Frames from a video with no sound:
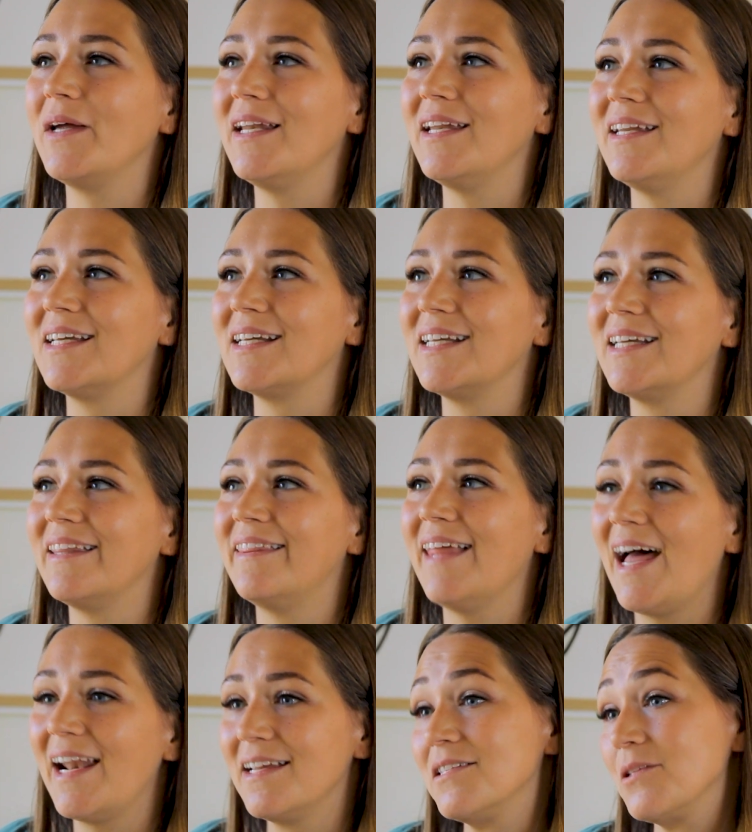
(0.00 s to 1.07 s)
but
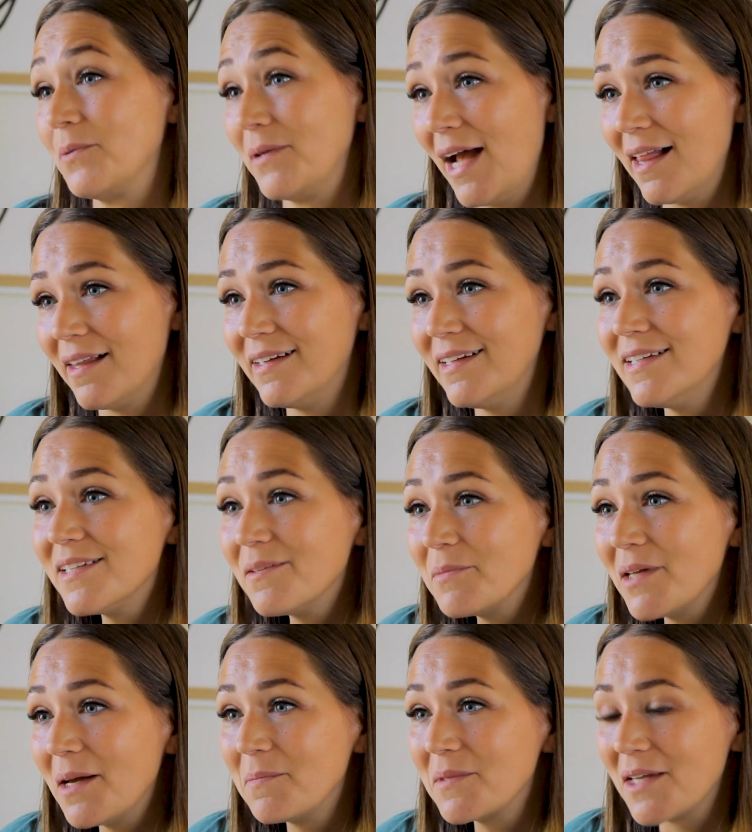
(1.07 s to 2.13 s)
that is the reality
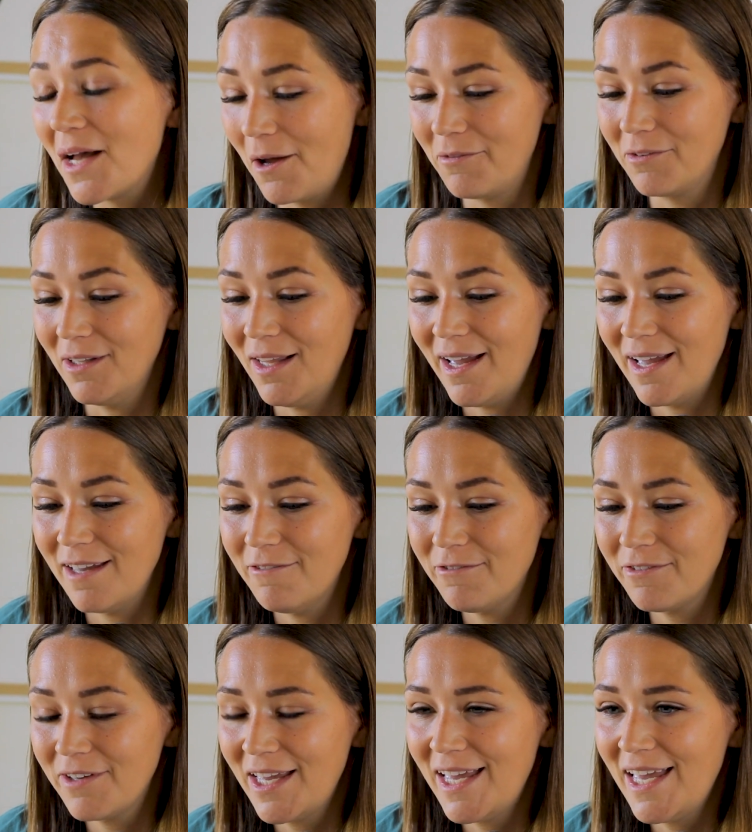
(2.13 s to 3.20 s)
sometimes of
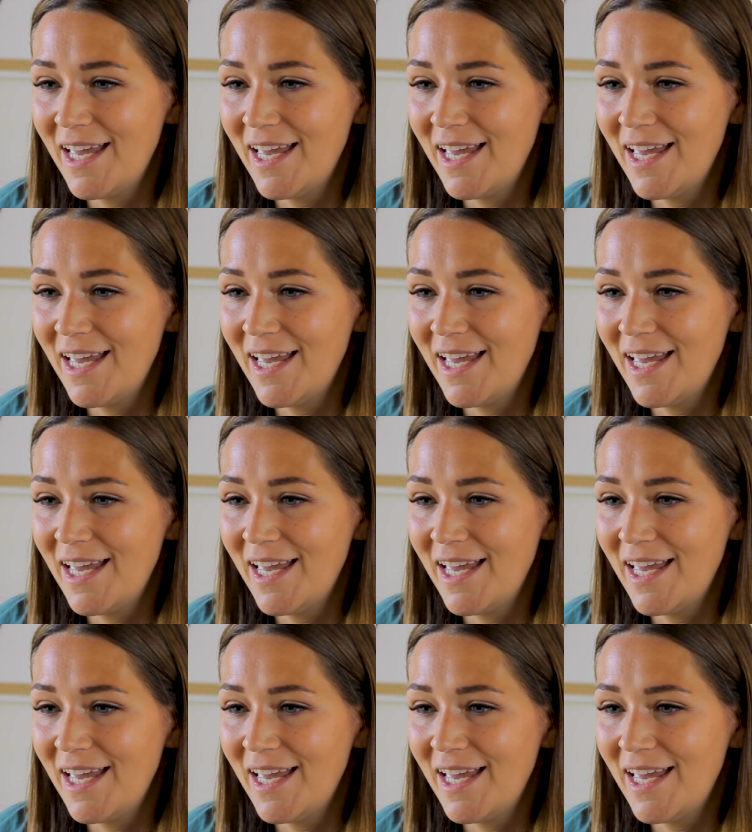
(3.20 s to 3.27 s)
life.